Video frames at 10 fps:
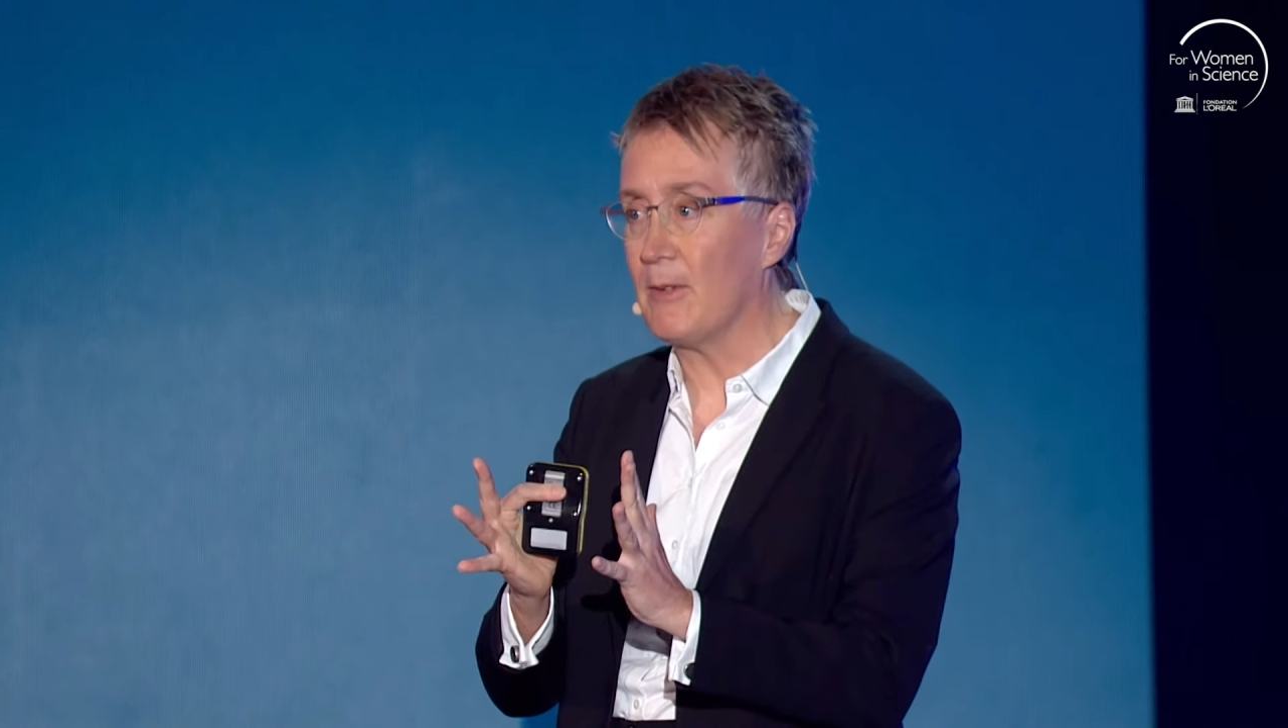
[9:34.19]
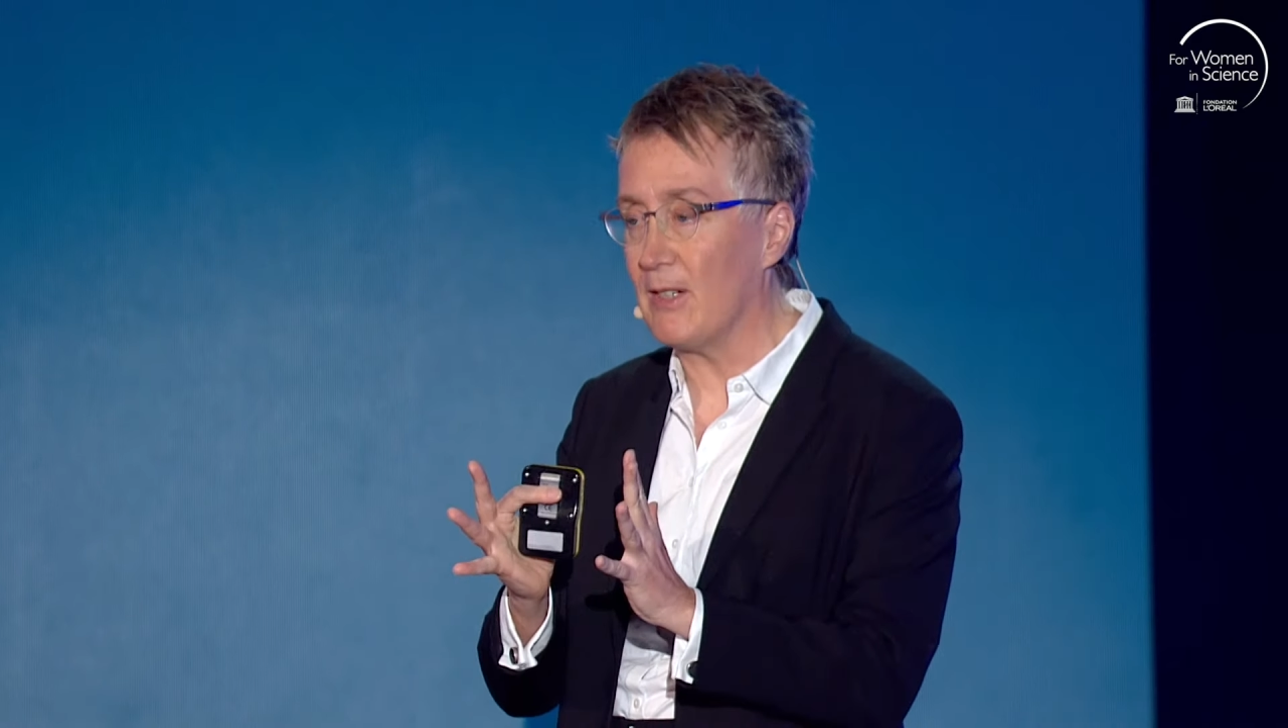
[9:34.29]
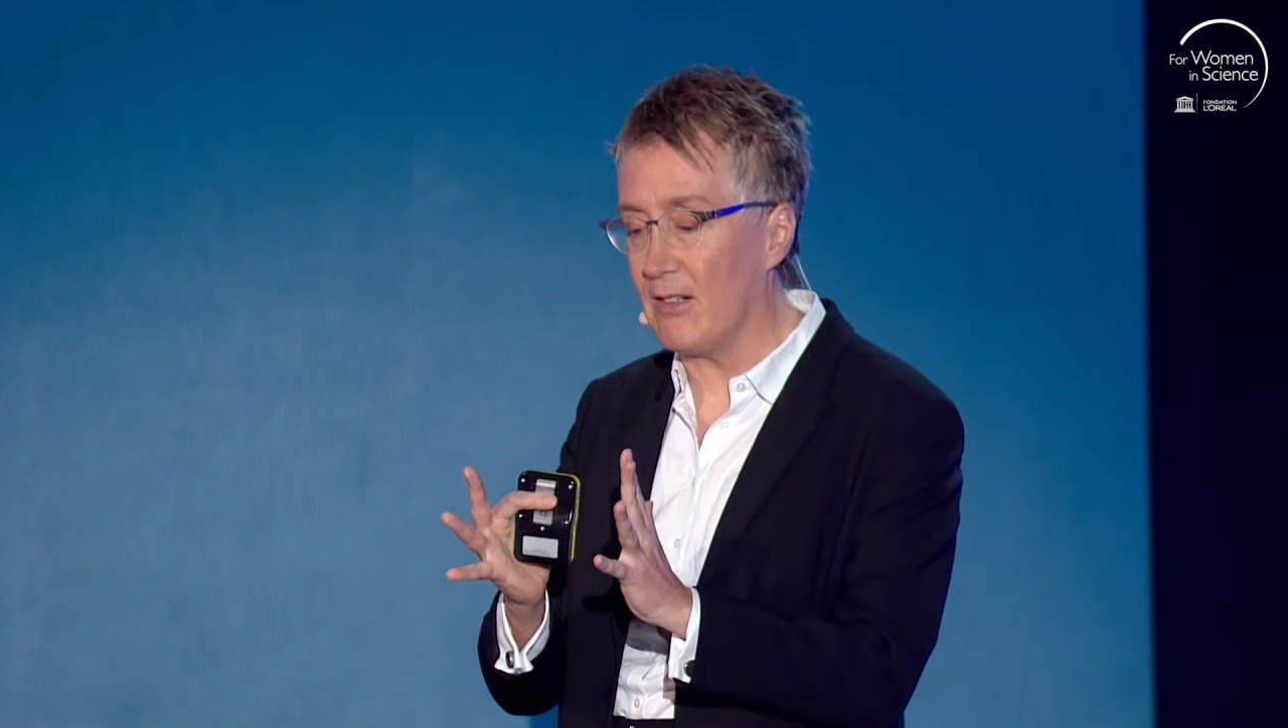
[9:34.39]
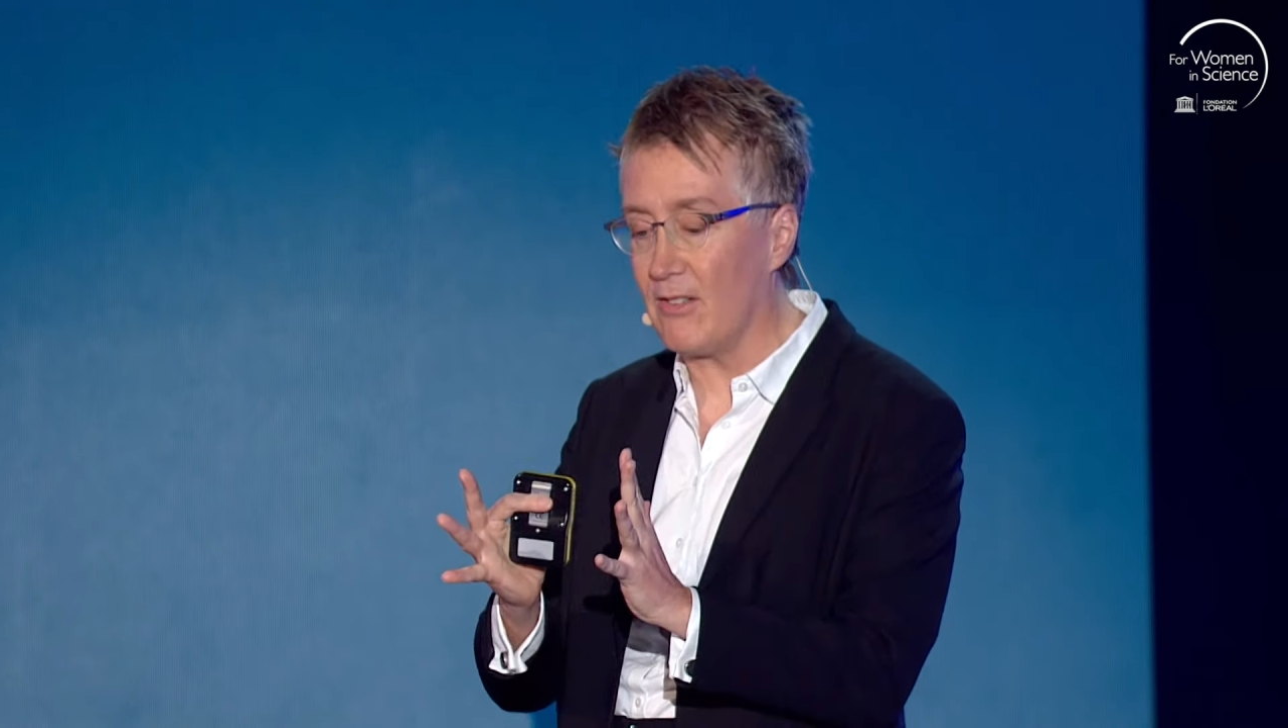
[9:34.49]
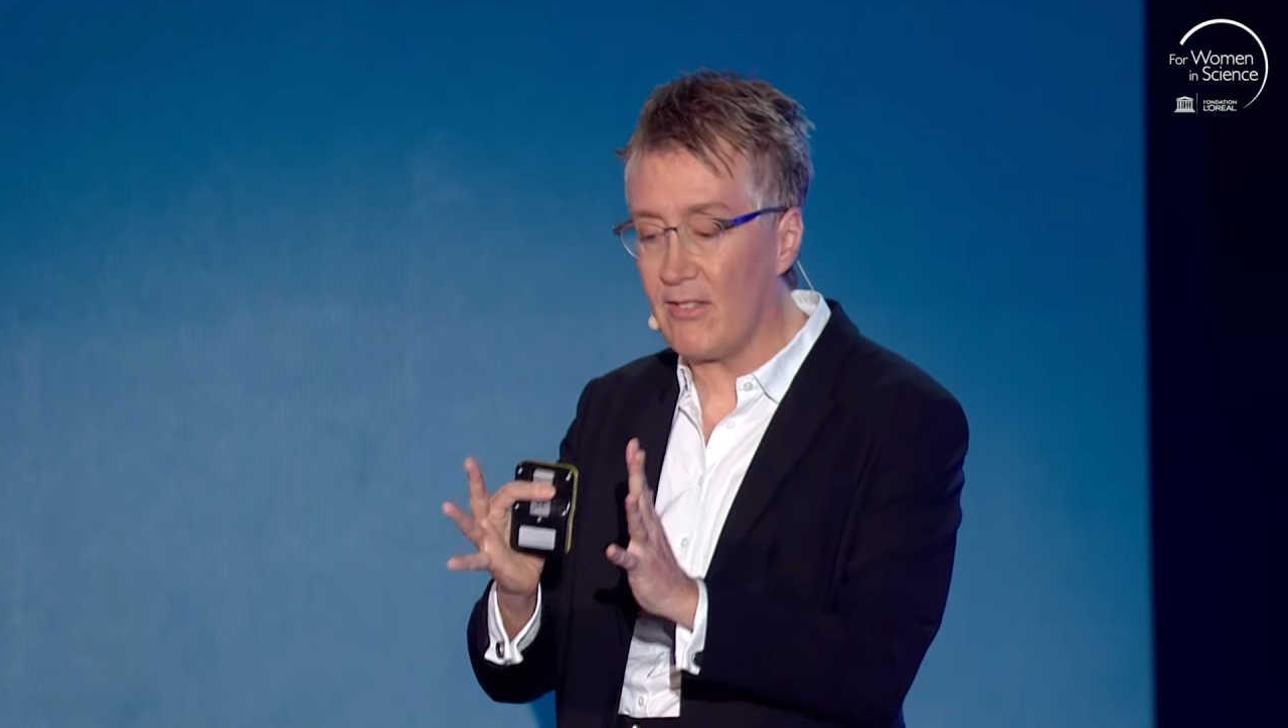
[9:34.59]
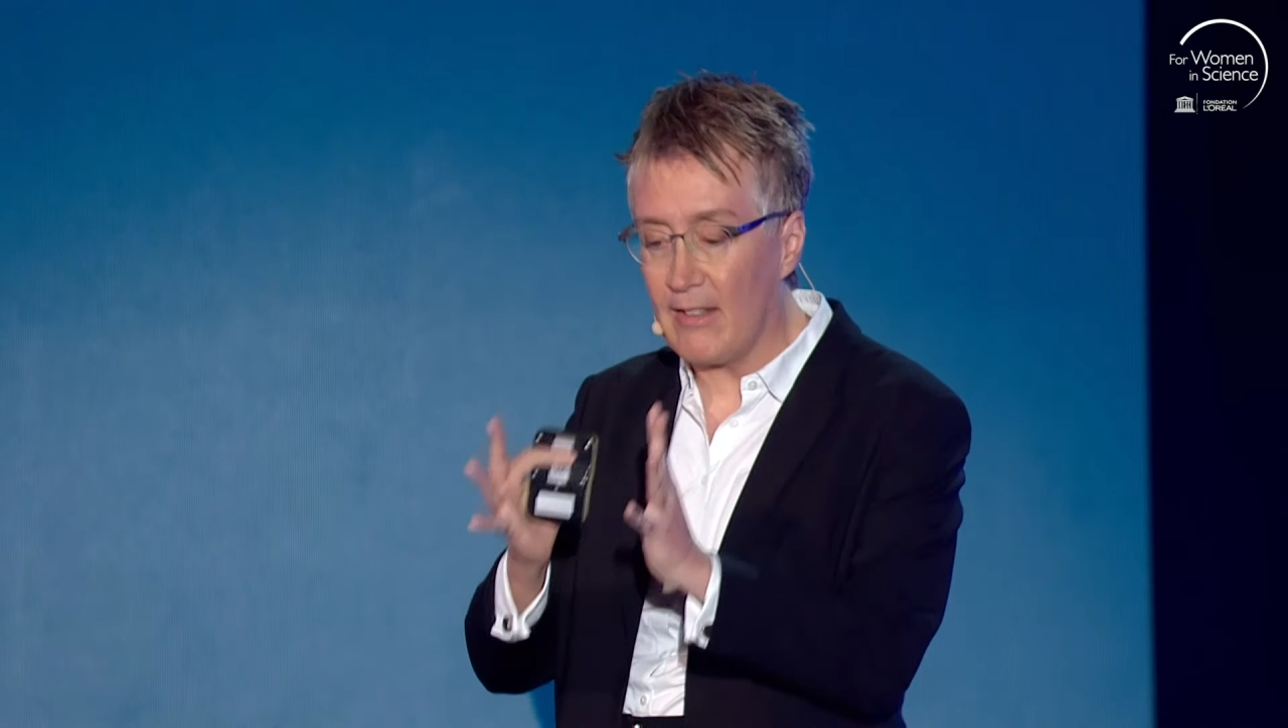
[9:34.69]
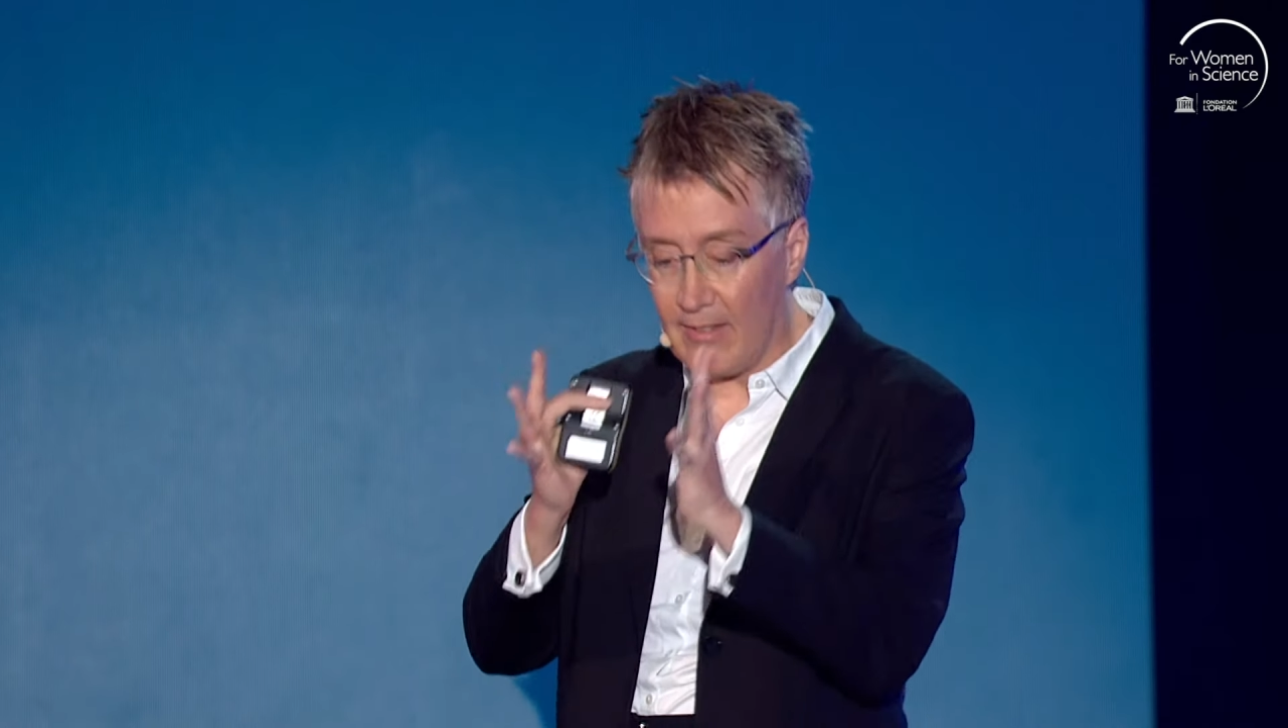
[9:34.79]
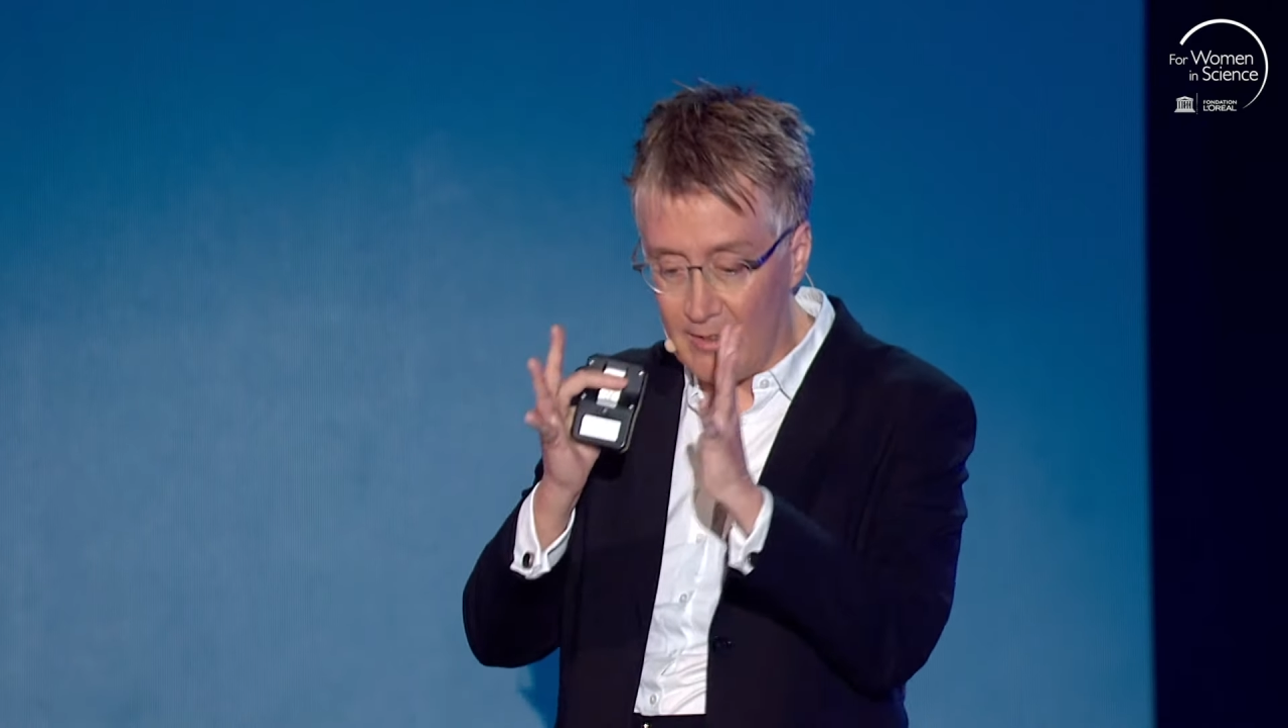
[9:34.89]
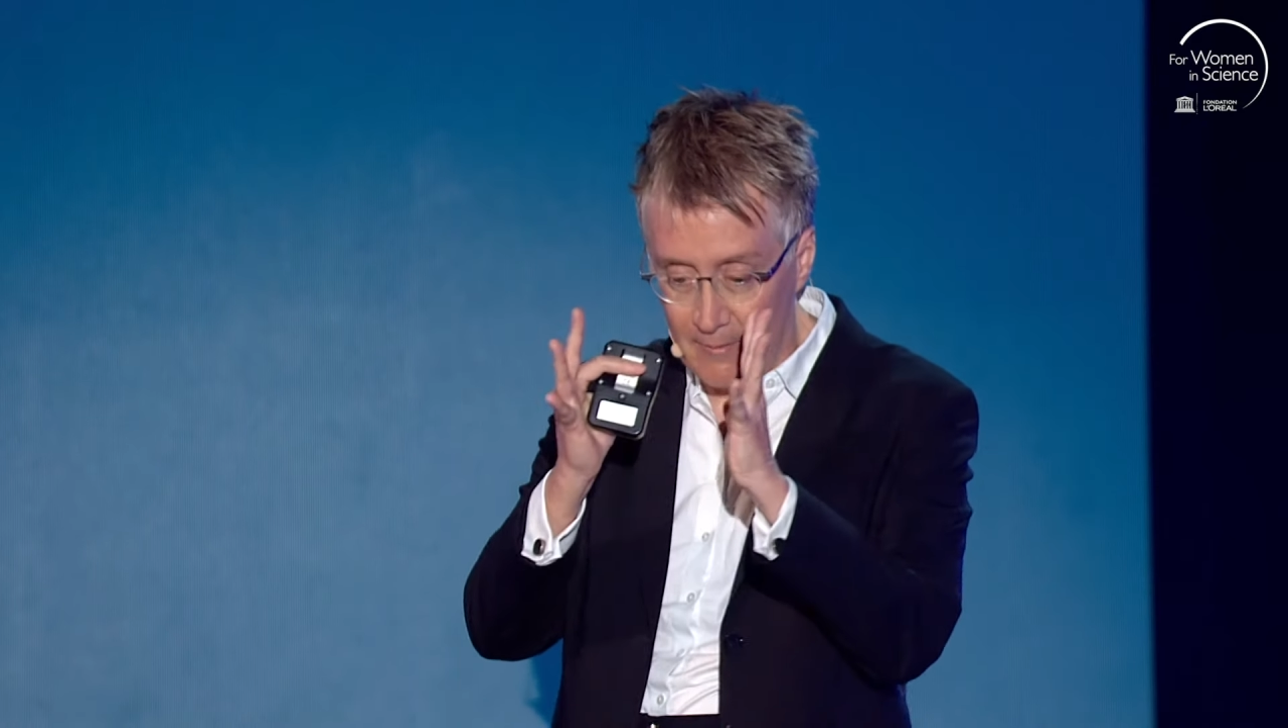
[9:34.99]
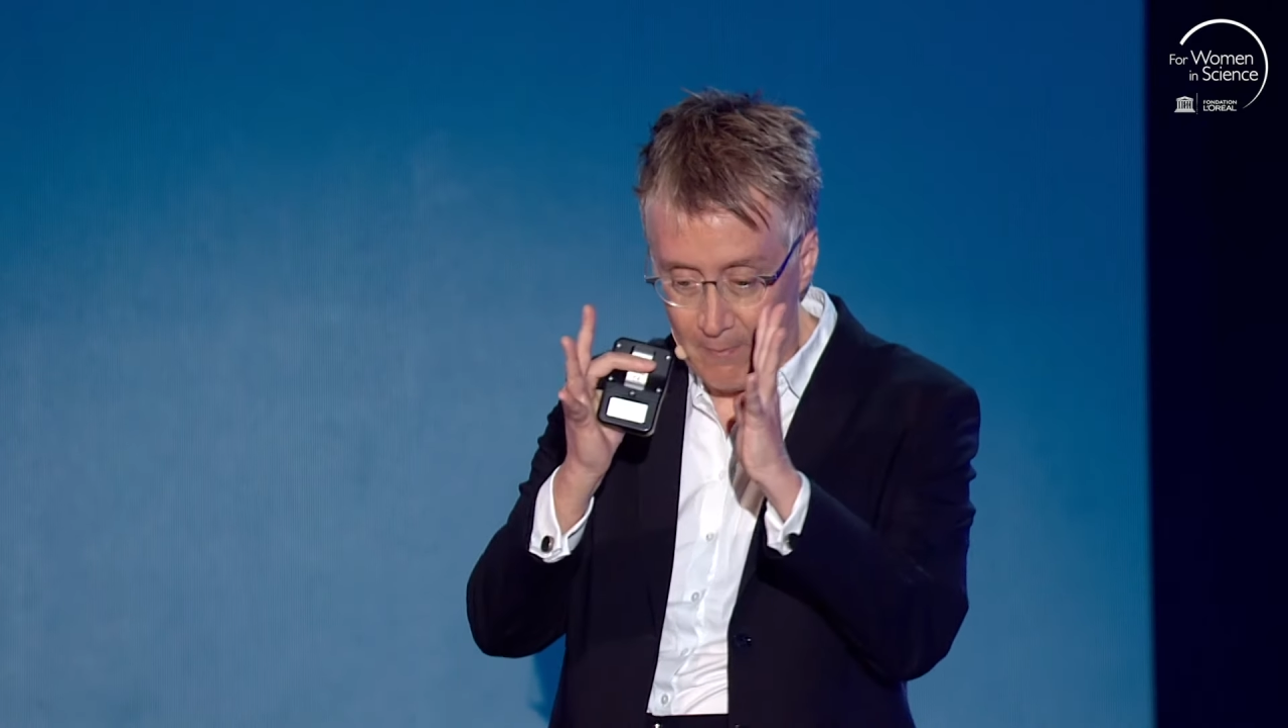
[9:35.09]
words, that
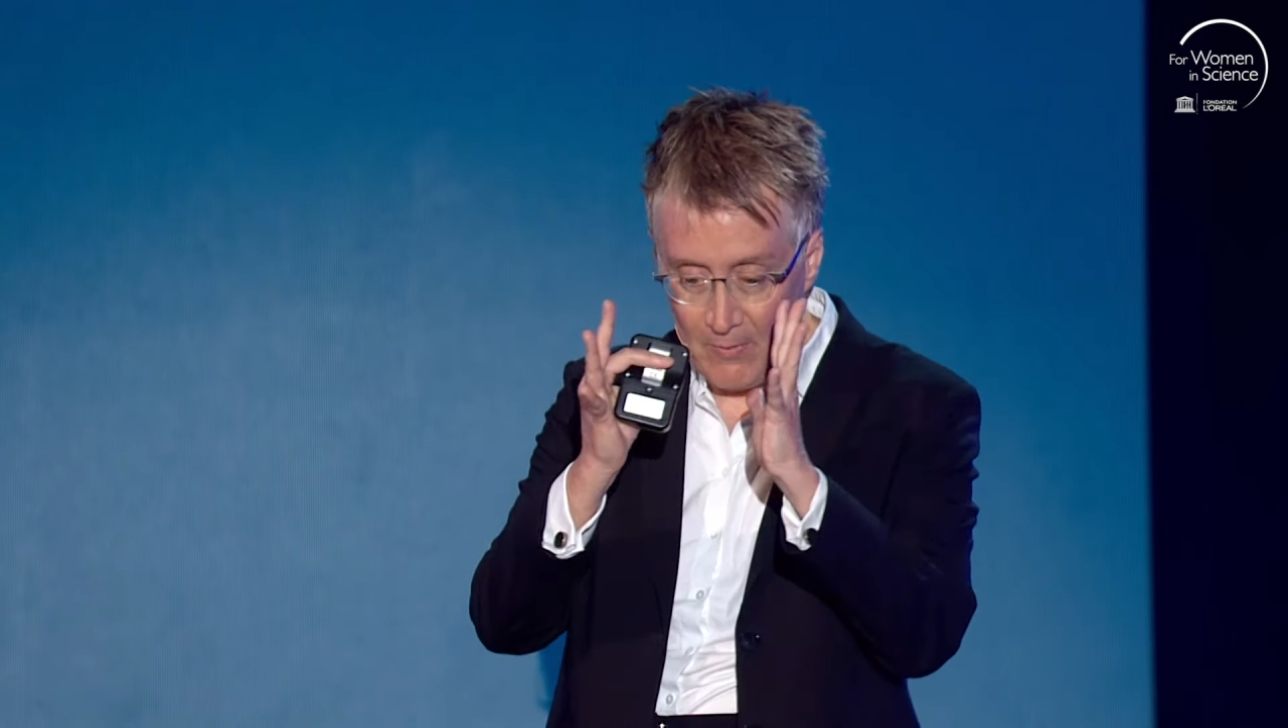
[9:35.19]
the